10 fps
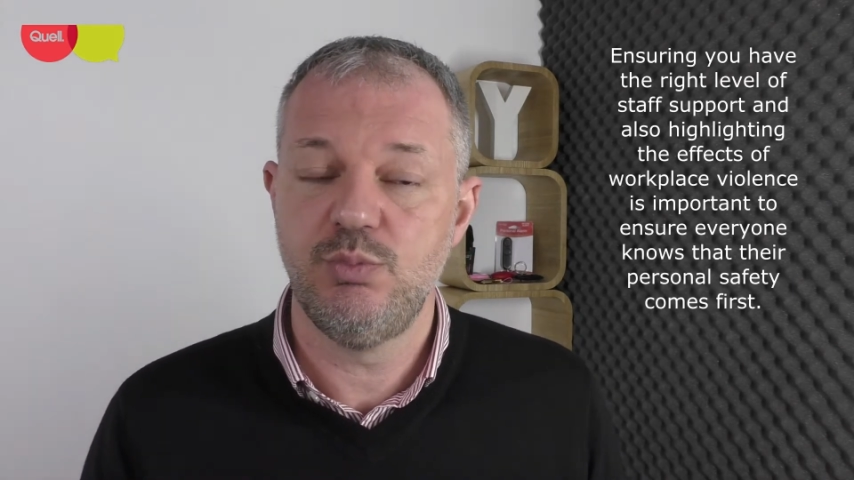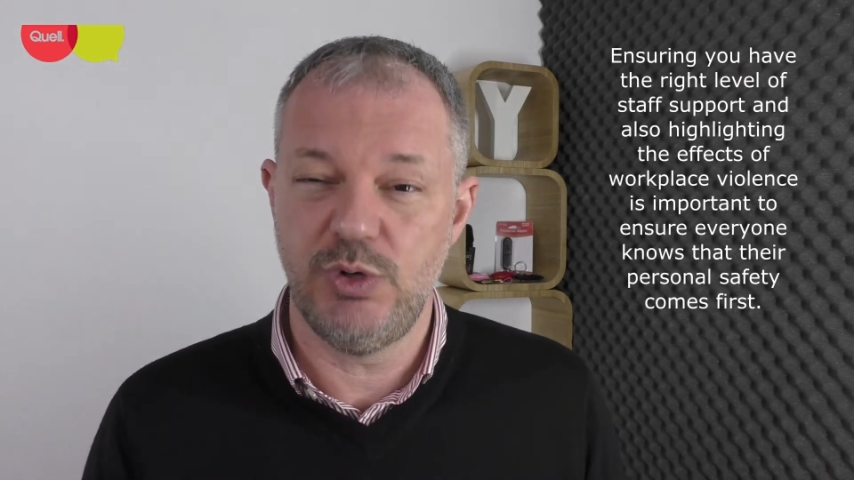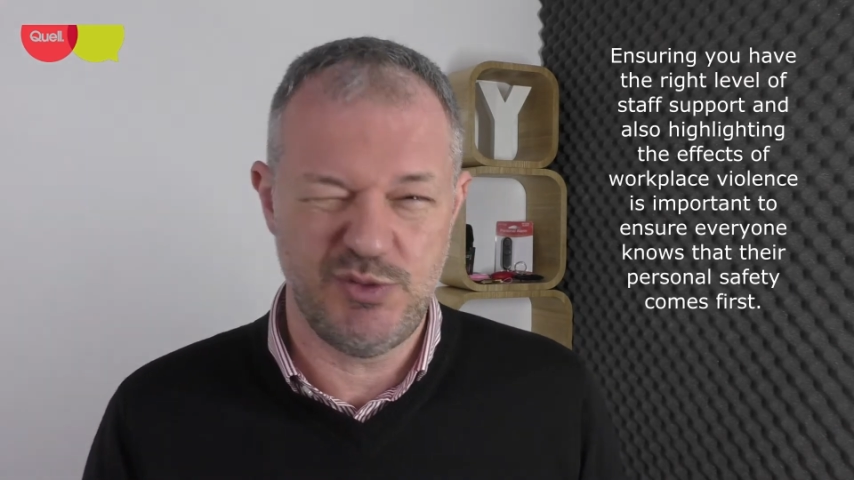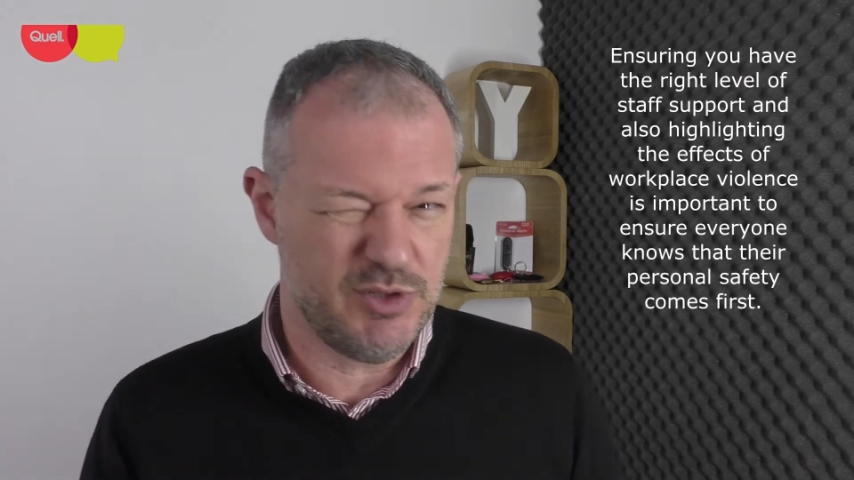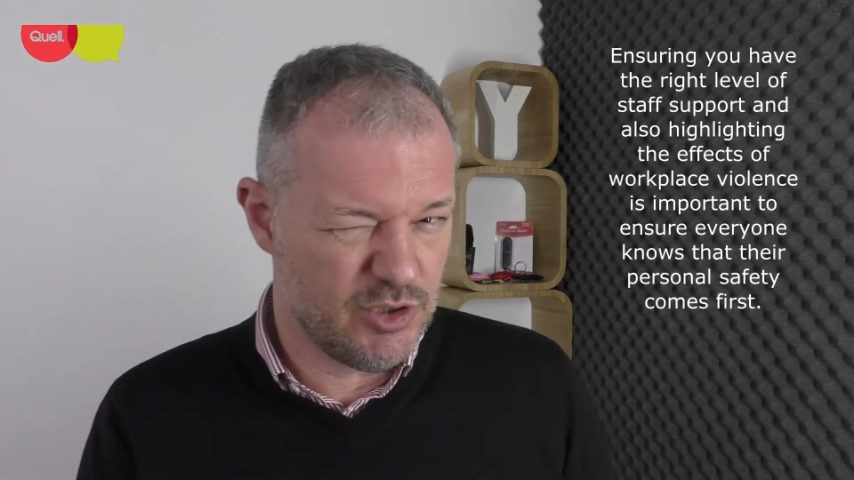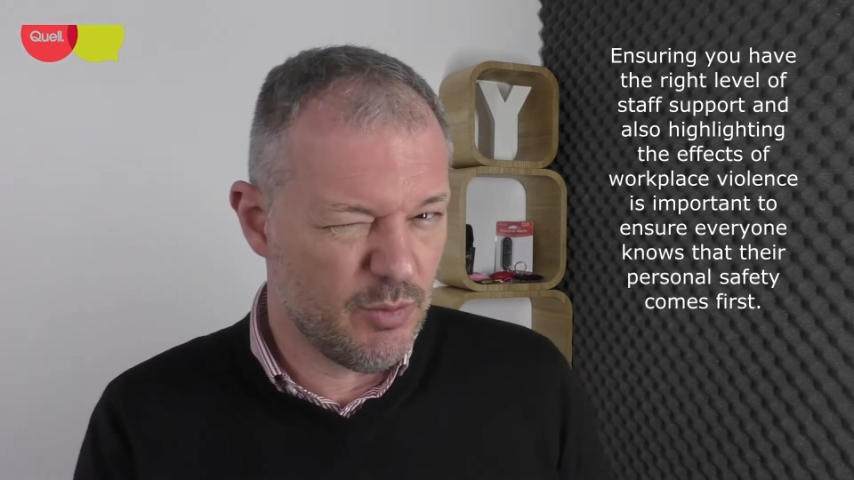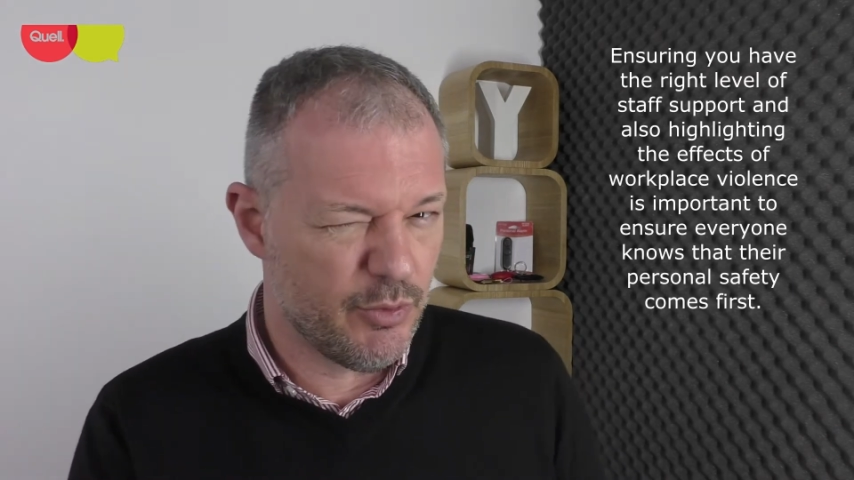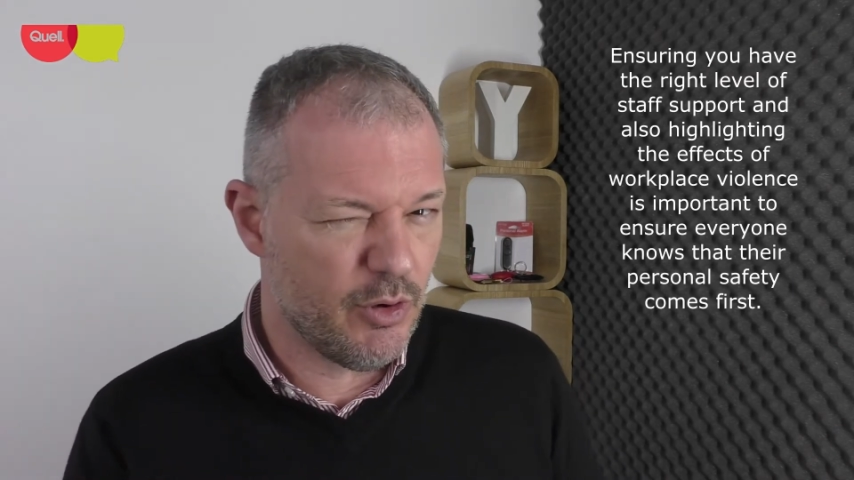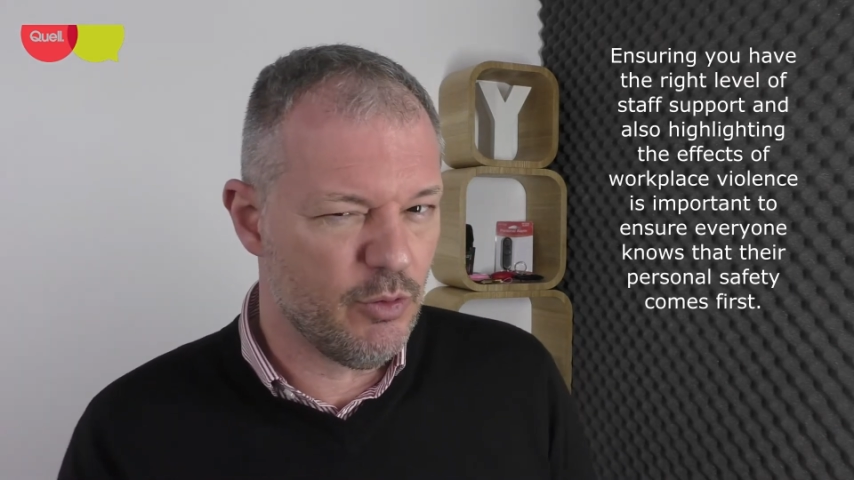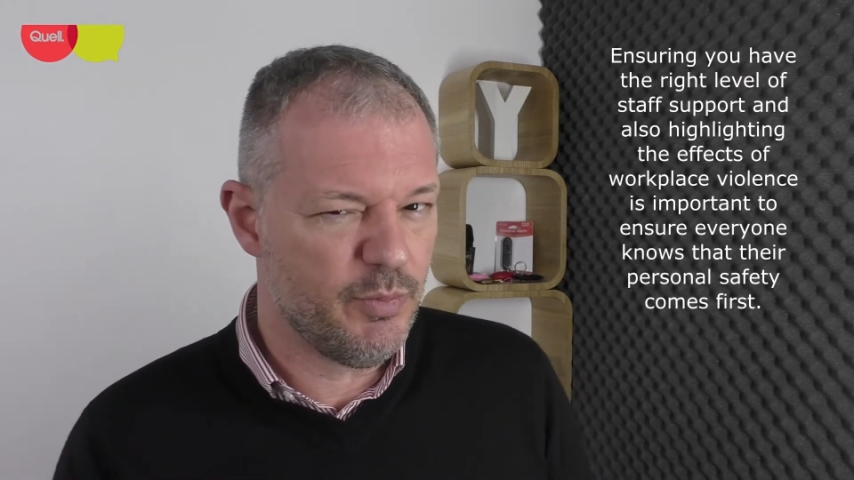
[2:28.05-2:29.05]
which we should have
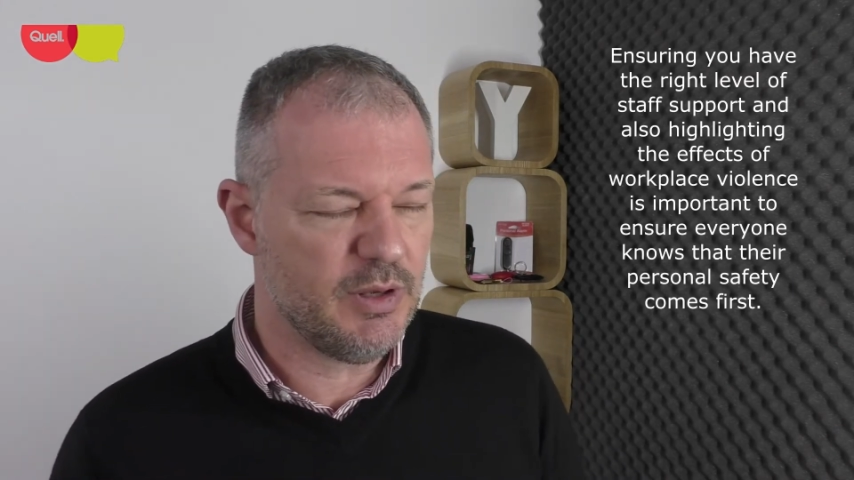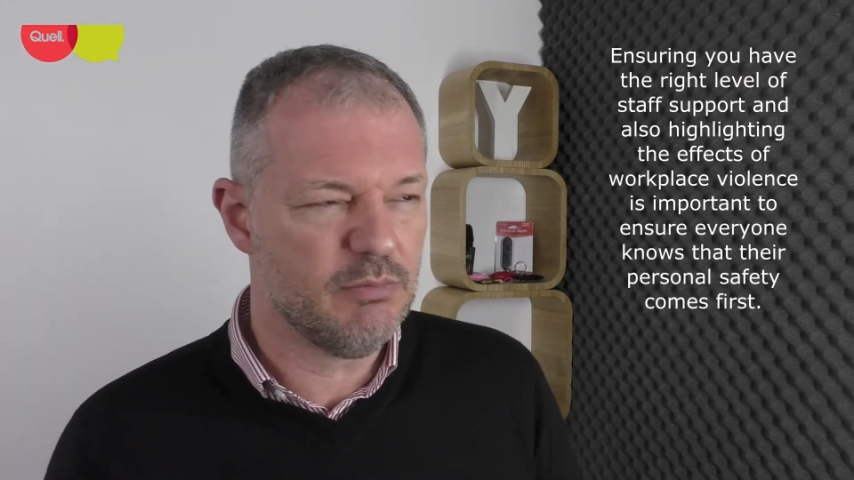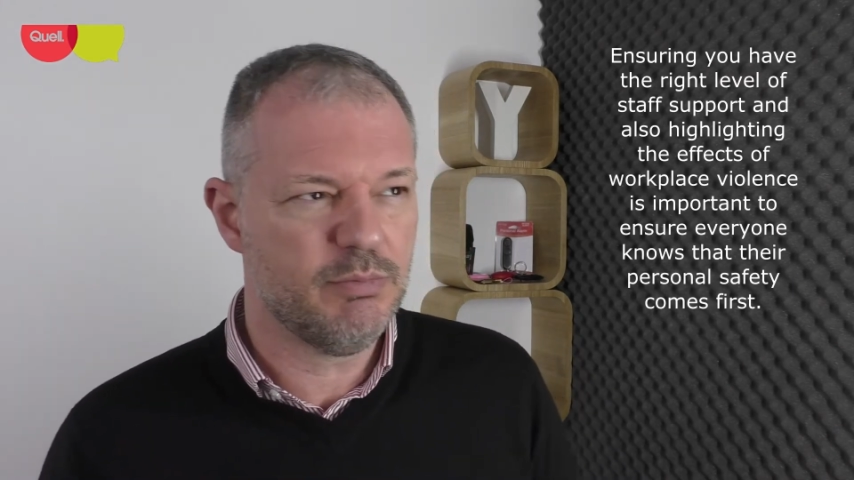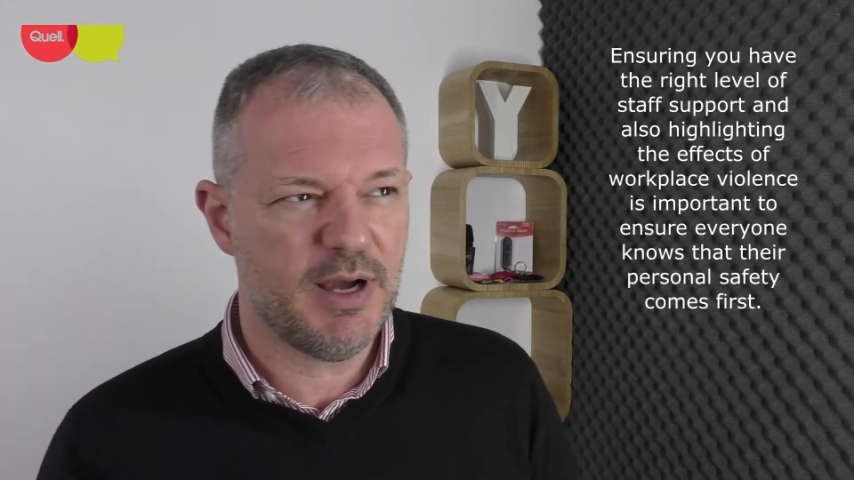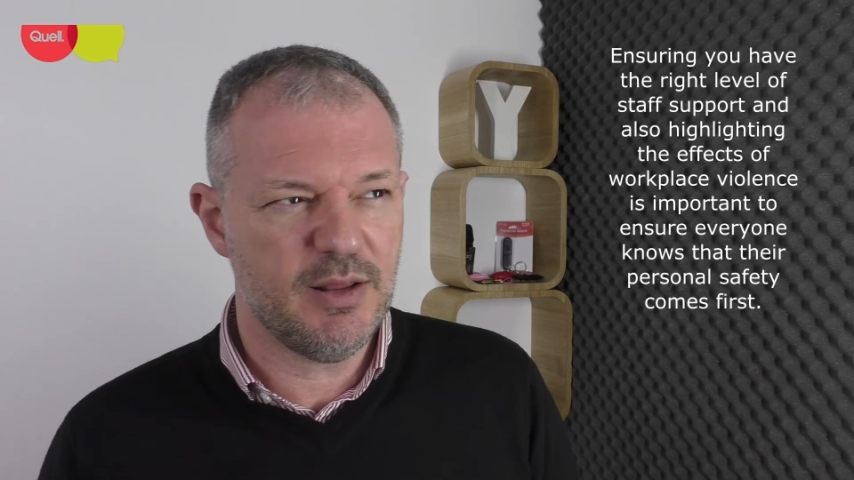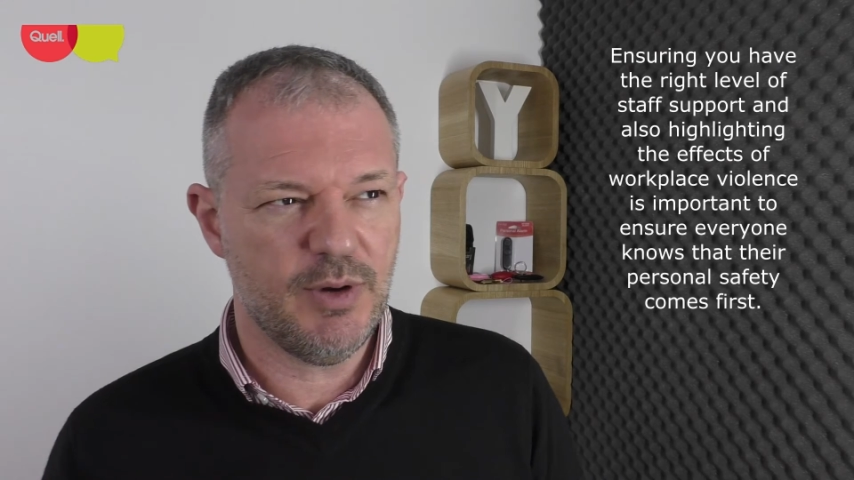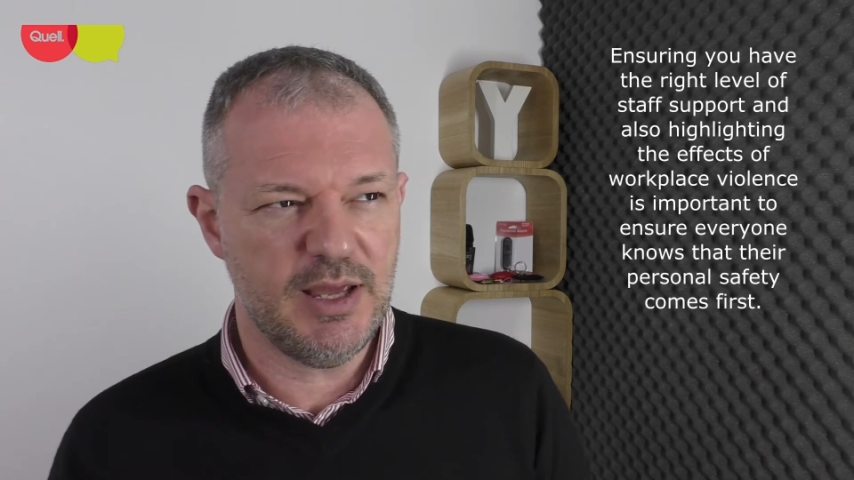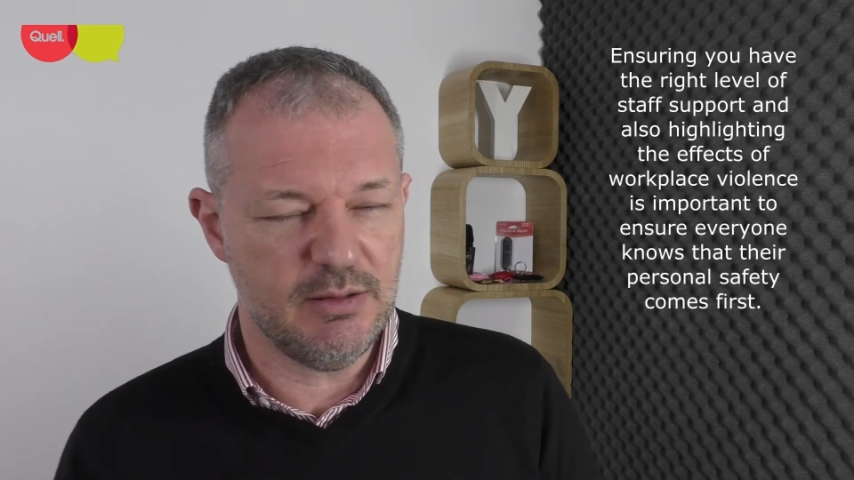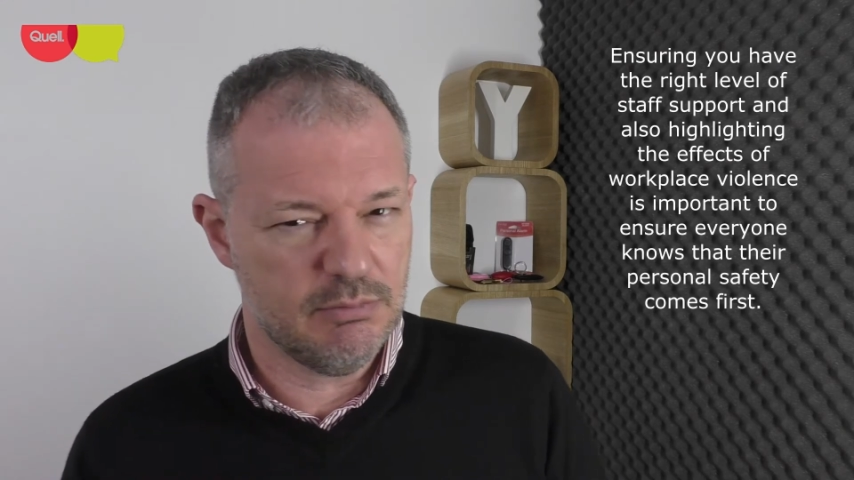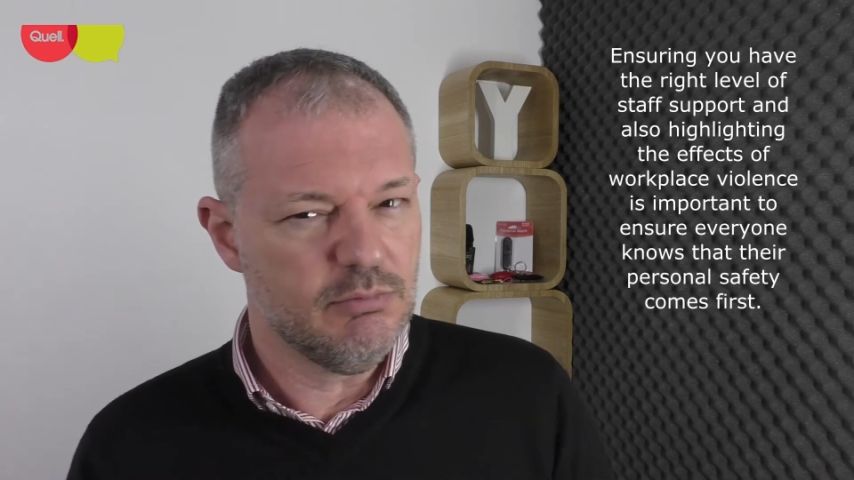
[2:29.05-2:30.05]
brought up in, by the
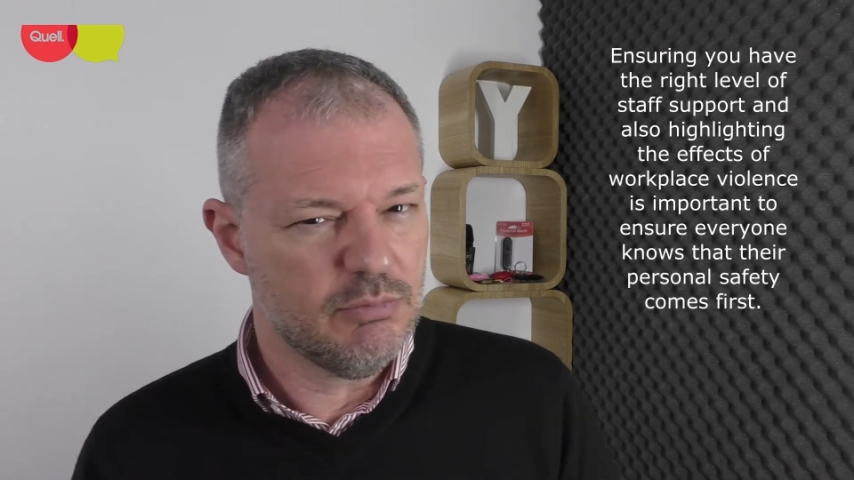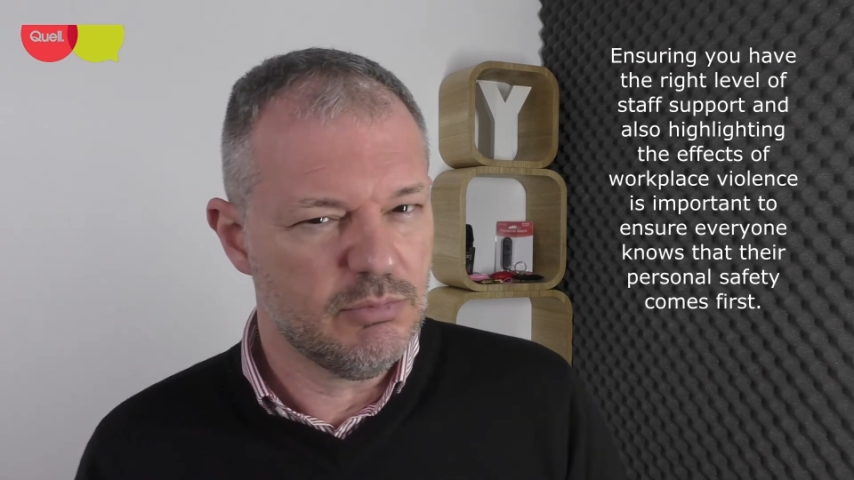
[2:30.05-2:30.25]
way, in